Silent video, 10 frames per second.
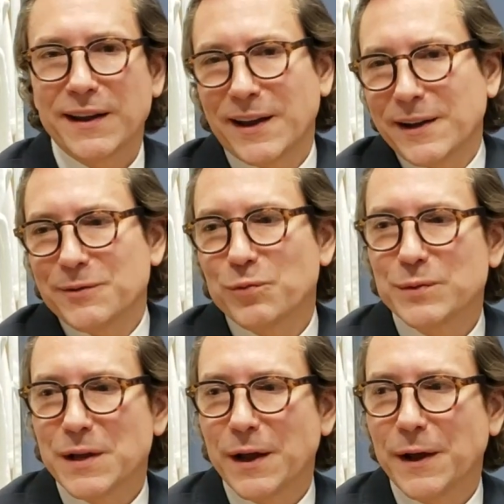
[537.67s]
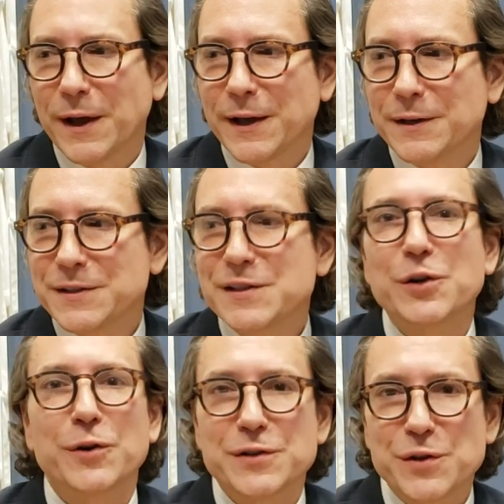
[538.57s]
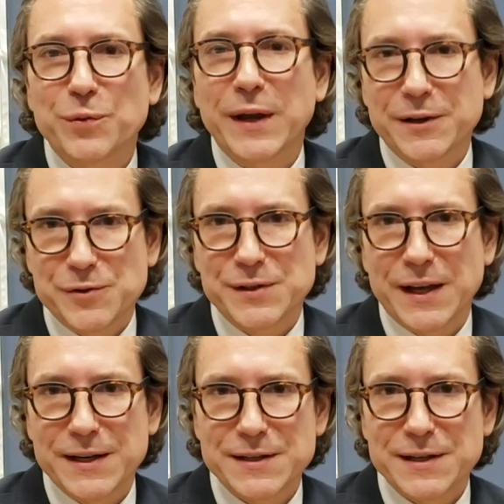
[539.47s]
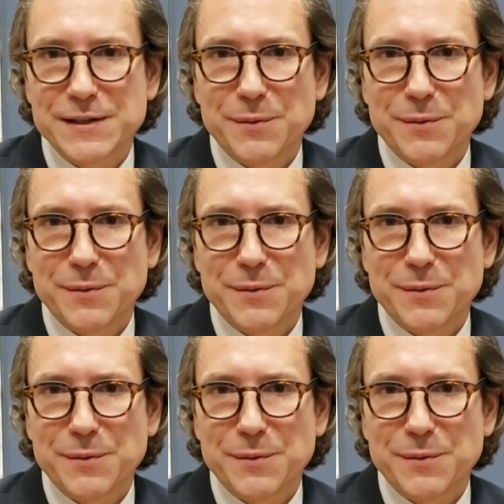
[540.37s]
I discourage 3 exercises